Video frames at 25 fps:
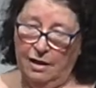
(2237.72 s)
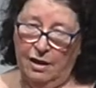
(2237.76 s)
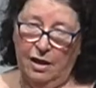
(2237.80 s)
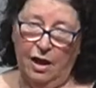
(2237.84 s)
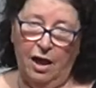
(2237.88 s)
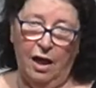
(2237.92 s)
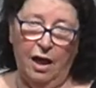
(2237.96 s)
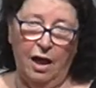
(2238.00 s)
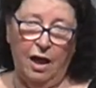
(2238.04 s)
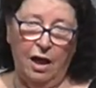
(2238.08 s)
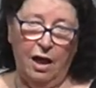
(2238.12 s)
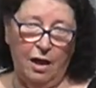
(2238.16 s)

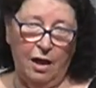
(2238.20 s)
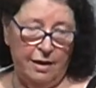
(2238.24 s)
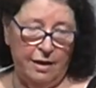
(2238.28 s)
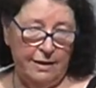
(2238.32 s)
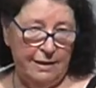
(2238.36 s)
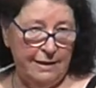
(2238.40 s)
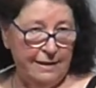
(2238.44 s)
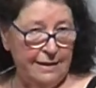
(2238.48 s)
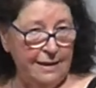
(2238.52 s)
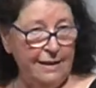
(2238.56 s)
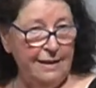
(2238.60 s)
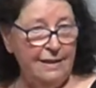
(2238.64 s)

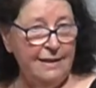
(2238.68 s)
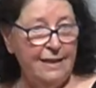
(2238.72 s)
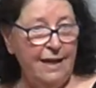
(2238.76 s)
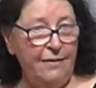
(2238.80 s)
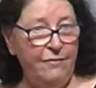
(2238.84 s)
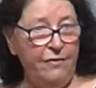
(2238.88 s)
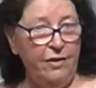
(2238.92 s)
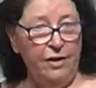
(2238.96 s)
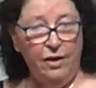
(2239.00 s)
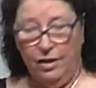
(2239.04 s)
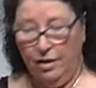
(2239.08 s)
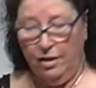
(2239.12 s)

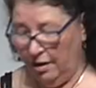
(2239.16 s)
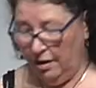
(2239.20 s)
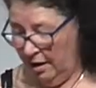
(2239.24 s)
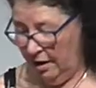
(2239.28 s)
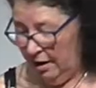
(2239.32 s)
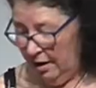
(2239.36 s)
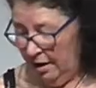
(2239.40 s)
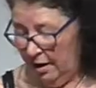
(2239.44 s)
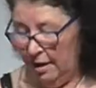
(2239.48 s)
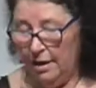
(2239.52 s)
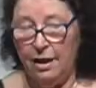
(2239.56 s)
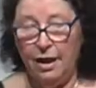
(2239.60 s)
C7,
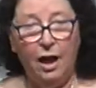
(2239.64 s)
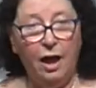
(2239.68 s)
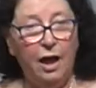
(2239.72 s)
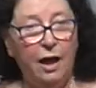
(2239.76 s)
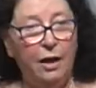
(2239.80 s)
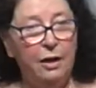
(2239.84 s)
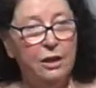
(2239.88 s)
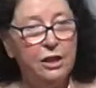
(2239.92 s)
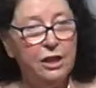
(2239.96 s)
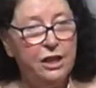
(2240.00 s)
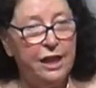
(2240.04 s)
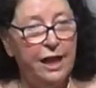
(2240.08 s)

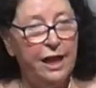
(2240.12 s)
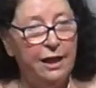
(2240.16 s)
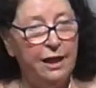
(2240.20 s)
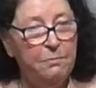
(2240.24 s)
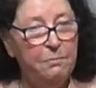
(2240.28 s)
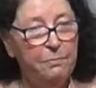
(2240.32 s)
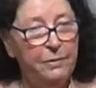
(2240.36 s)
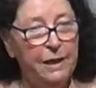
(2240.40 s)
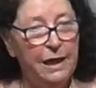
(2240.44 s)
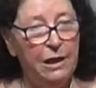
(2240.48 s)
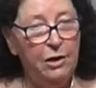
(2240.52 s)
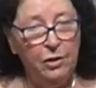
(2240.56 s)

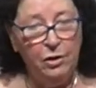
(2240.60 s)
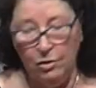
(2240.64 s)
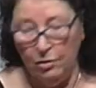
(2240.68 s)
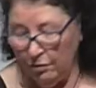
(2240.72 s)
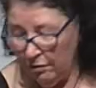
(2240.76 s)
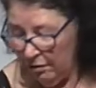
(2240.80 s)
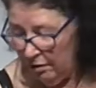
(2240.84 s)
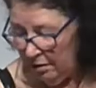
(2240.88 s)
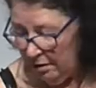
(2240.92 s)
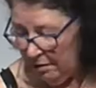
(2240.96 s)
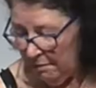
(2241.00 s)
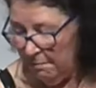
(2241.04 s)
jade
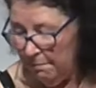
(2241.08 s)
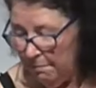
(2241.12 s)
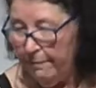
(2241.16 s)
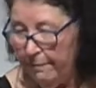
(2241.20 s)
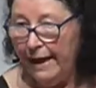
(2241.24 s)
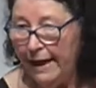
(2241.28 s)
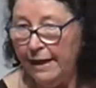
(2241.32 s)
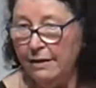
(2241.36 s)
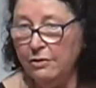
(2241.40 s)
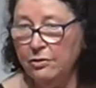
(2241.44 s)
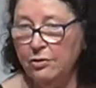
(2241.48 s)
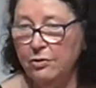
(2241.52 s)
pillow,
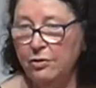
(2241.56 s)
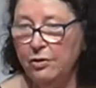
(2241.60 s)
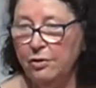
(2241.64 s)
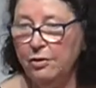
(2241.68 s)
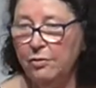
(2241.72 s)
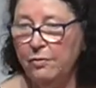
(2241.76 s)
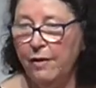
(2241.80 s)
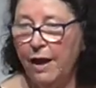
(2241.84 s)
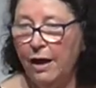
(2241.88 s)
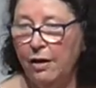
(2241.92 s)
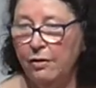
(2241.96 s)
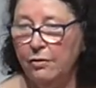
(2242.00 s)
back to the
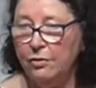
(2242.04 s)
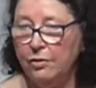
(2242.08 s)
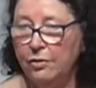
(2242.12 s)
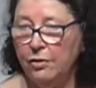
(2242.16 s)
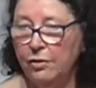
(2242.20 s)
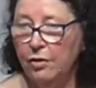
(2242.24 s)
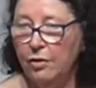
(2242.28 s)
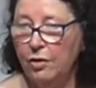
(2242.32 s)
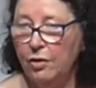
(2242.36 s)
crown.